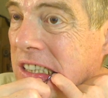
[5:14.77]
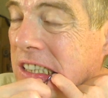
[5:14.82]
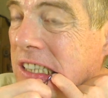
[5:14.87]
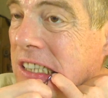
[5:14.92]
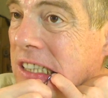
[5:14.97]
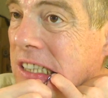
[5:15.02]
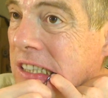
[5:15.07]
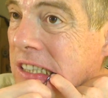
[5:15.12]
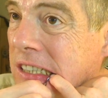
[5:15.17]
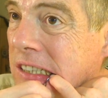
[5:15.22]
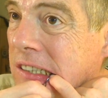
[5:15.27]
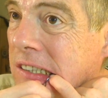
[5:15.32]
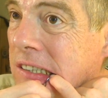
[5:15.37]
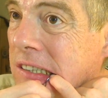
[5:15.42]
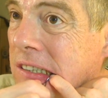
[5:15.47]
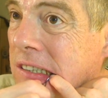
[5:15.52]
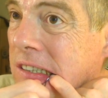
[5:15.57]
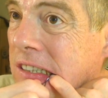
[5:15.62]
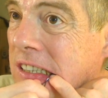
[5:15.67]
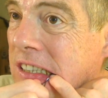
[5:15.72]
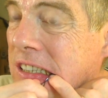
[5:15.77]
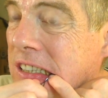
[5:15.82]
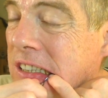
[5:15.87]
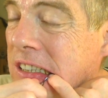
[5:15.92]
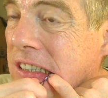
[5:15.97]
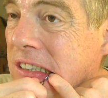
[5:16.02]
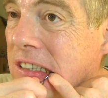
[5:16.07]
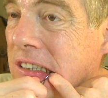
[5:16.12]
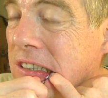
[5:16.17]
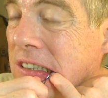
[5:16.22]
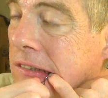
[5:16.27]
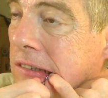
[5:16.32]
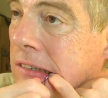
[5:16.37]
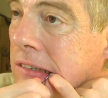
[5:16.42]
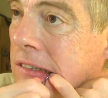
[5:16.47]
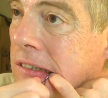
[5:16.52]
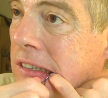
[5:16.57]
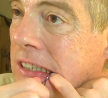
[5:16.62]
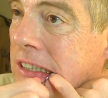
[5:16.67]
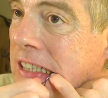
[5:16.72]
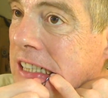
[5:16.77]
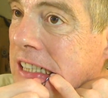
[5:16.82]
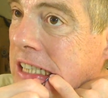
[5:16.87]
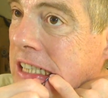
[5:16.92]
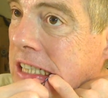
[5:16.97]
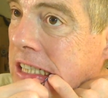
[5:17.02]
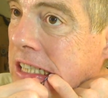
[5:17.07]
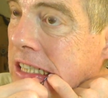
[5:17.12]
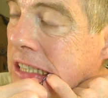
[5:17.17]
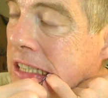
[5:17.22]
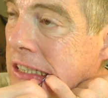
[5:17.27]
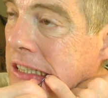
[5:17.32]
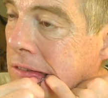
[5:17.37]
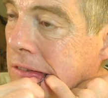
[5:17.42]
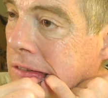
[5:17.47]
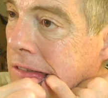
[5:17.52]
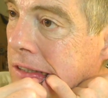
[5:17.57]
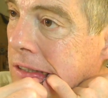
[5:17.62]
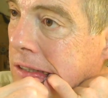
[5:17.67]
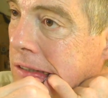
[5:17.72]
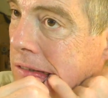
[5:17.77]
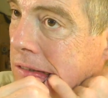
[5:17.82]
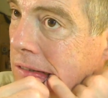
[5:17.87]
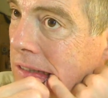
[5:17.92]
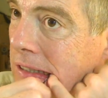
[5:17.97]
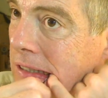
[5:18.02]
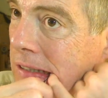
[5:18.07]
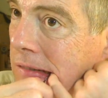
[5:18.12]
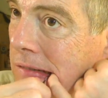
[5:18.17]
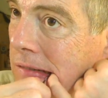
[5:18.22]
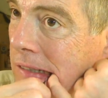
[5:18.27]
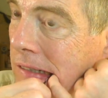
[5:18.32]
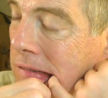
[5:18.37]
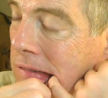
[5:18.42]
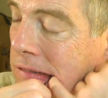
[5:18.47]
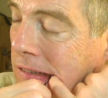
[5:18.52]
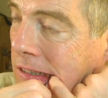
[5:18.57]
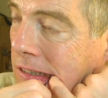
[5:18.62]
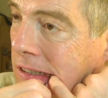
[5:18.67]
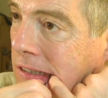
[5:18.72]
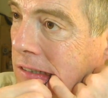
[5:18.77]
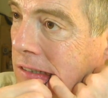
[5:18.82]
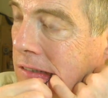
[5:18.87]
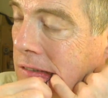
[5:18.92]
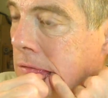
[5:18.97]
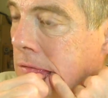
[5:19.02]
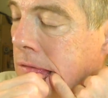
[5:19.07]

and just use traditional strategy. Just find roughness.